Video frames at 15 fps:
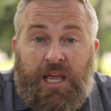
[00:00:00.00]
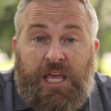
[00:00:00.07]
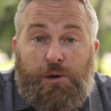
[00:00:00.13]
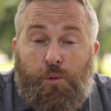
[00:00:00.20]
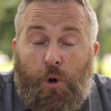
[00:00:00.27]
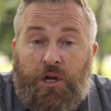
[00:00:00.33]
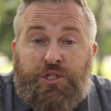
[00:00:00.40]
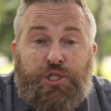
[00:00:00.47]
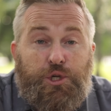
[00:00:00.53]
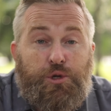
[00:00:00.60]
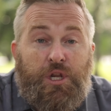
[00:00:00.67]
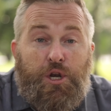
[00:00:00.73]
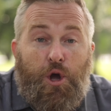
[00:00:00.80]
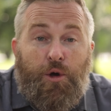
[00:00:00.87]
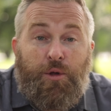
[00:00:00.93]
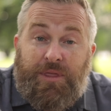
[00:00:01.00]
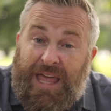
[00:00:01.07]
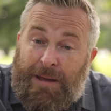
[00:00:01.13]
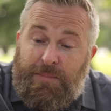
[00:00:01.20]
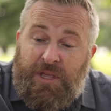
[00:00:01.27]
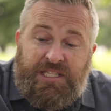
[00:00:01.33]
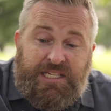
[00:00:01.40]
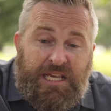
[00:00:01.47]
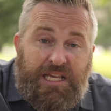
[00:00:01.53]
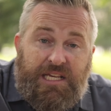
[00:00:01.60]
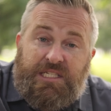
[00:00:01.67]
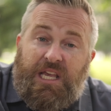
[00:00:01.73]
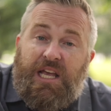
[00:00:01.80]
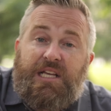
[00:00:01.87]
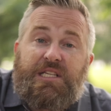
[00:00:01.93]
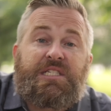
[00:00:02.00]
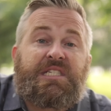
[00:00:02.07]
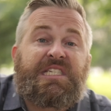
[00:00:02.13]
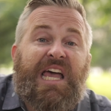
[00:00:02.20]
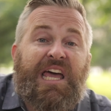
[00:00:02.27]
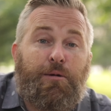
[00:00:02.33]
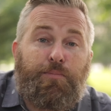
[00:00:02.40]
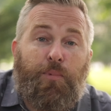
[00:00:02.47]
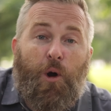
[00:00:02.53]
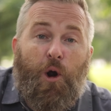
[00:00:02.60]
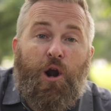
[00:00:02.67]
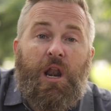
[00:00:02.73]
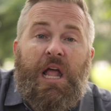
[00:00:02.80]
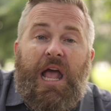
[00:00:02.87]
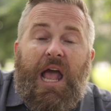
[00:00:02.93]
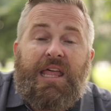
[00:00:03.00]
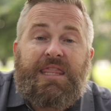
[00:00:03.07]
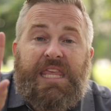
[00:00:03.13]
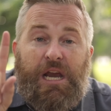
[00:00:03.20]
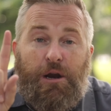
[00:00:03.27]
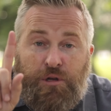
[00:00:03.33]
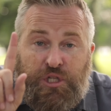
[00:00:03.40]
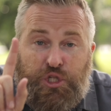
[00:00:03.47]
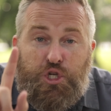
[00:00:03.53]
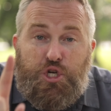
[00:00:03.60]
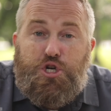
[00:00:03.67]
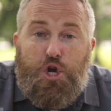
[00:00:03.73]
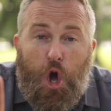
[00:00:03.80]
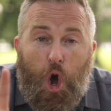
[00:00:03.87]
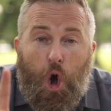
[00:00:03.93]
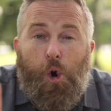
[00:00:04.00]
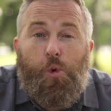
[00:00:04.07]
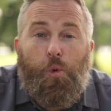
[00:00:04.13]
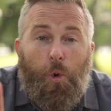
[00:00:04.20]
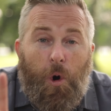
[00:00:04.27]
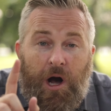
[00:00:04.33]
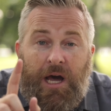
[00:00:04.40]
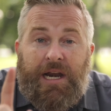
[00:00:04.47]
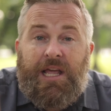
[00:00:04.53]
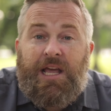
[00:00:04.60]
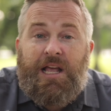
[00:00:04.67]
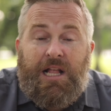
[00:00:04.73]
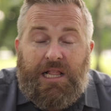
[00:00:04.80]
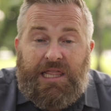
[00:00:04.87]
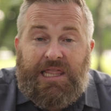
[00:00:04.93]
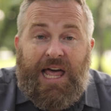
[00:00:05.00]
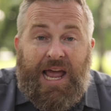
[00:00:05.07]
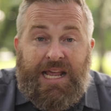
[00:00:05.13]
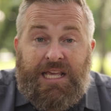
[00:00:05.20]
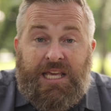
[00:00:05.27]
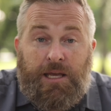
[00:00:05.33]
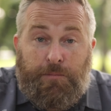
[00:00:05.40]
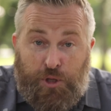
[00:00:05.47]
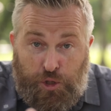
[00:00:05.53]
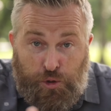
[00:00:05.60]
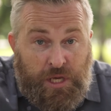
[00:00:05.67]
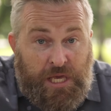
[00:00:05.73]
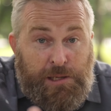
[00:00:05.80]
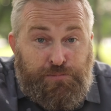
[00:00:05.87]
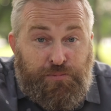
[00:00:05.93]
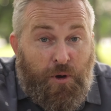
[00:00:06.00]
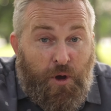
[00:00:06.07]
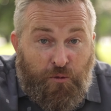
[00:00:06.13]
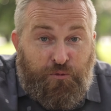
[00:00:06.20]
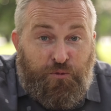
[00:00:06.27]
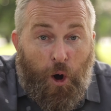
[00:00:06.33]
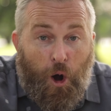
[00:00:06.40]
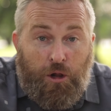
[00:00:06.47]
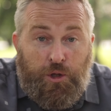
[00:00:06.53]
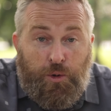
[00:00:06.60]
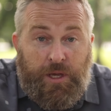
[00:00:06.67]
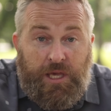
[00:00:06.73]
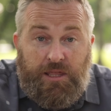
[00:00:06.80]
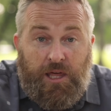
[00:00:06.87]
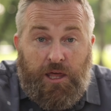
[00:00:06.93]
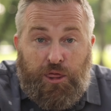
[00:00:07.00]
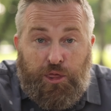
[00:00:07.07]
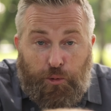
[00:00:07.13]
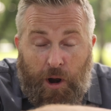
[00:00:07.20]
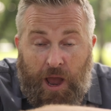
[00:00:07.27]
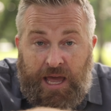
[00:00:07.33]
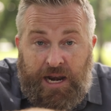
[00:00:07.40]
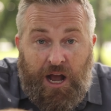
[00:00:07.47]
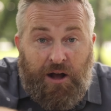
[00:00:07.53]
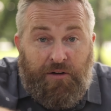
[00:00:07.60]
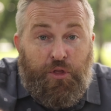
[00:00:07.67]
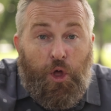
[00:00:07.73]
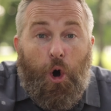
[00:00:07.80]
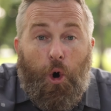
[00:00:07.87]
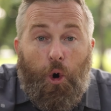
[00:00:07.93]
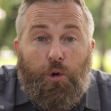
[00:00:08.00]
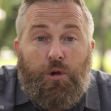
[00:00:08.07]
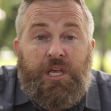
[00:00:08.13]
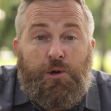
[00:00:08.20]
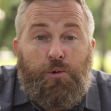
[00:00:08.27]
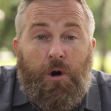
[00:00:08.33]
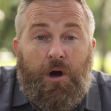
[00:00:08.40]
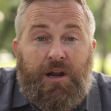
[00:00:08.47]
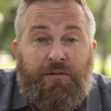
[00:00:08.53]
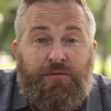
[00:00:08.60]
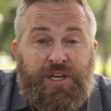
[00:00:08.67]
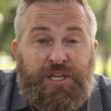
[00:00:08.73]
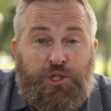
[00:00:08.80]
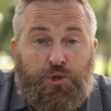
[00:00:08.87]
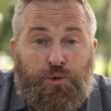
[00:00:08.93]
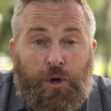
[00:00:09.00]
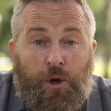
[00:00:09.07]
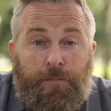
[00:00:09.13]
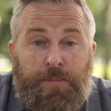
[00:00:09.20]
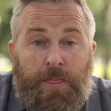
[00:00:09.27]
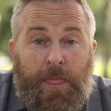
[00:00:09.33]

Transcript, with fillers: He wants you to know that means He is set apart and there is no one like Him. You keep following the thread of the Holy One of Israel.